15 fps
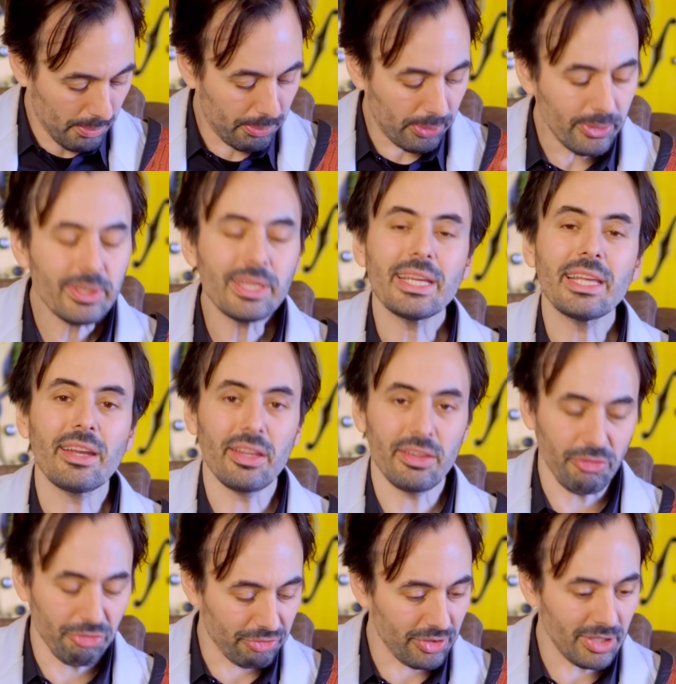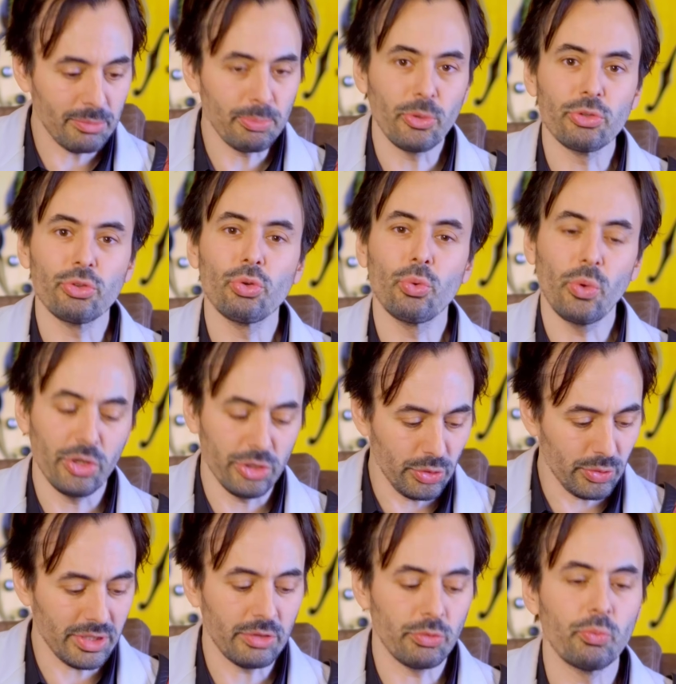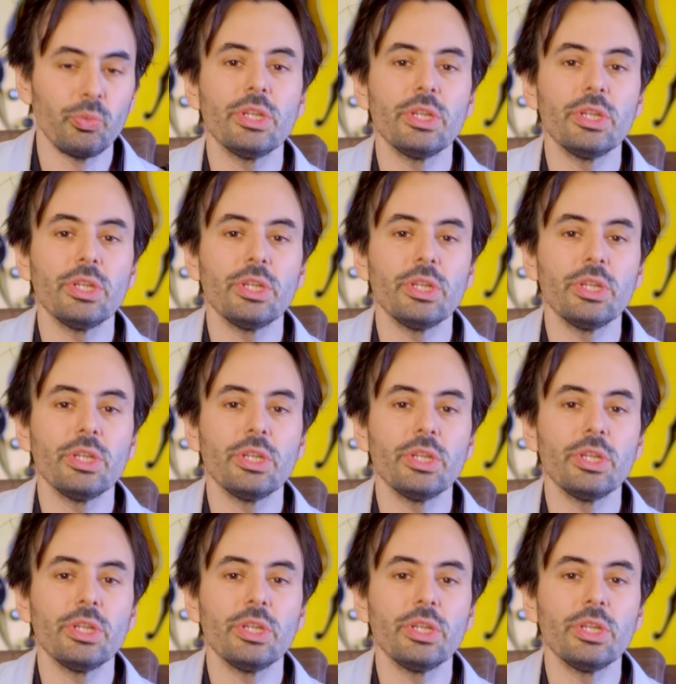putting it on the fretboard to where you can